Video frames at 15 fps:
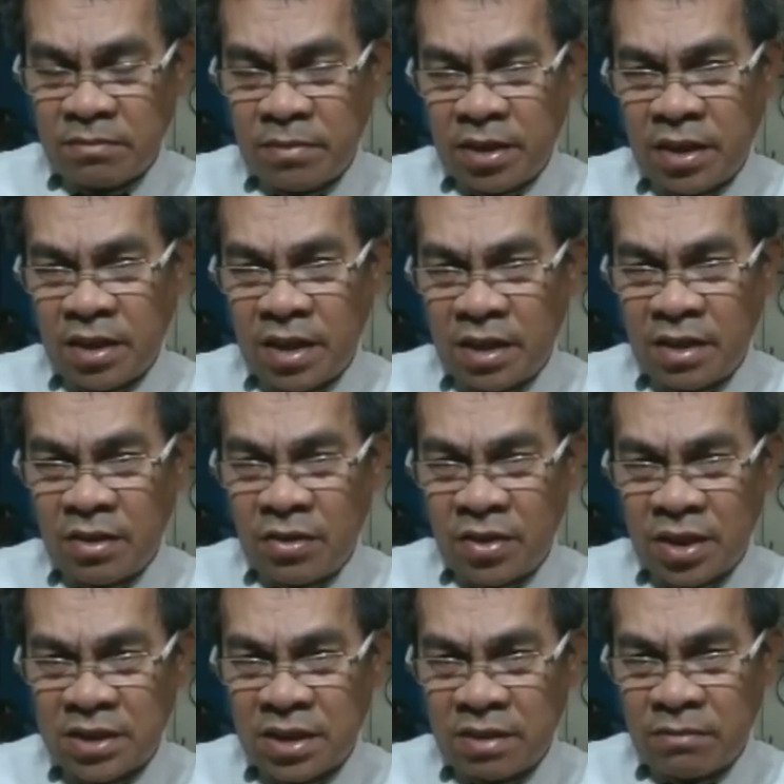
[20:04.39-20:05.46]
meaning the angle
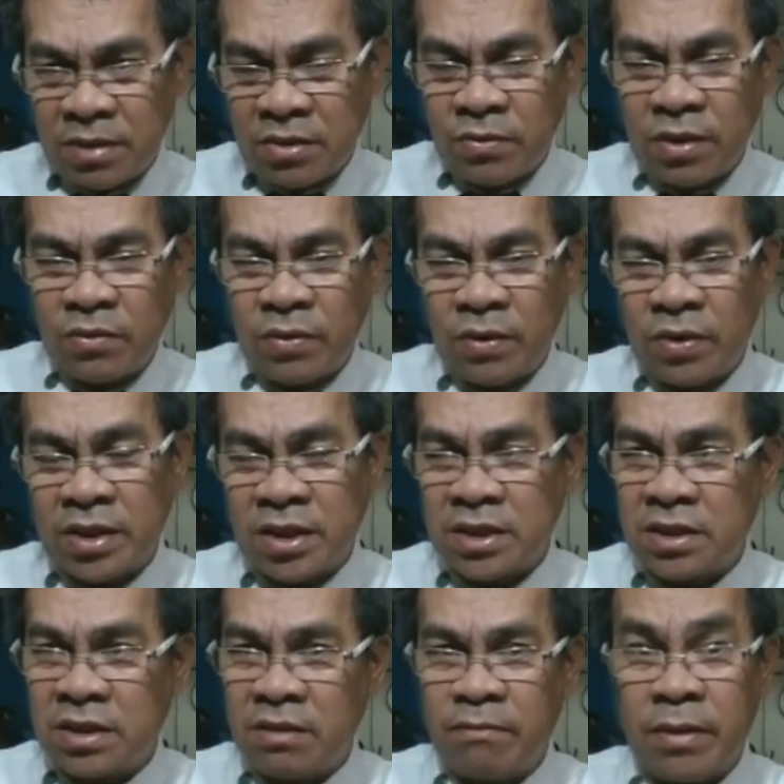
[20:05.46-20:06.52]
is in between. We call it as
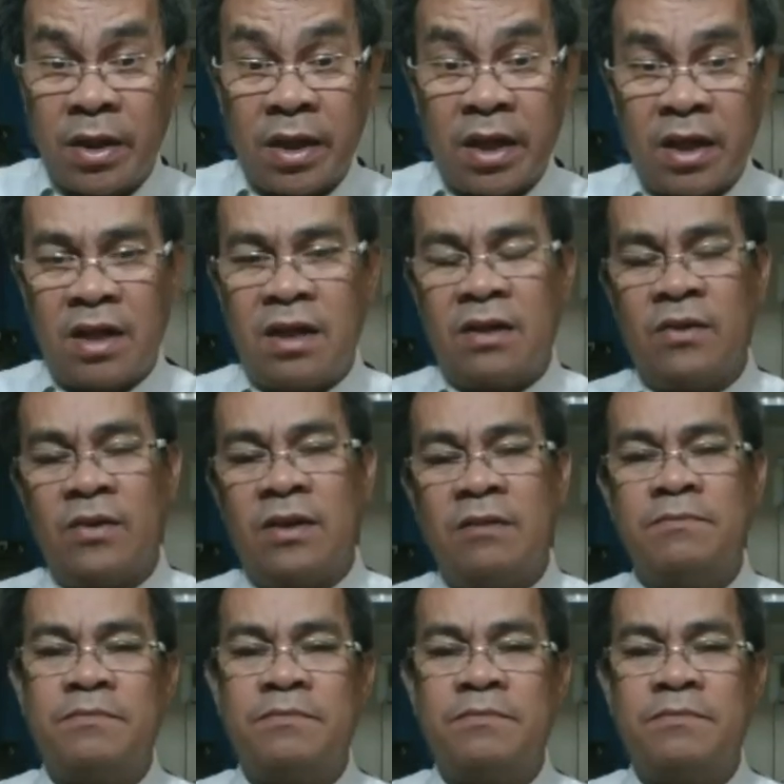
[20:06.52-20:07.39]
the bearing angle.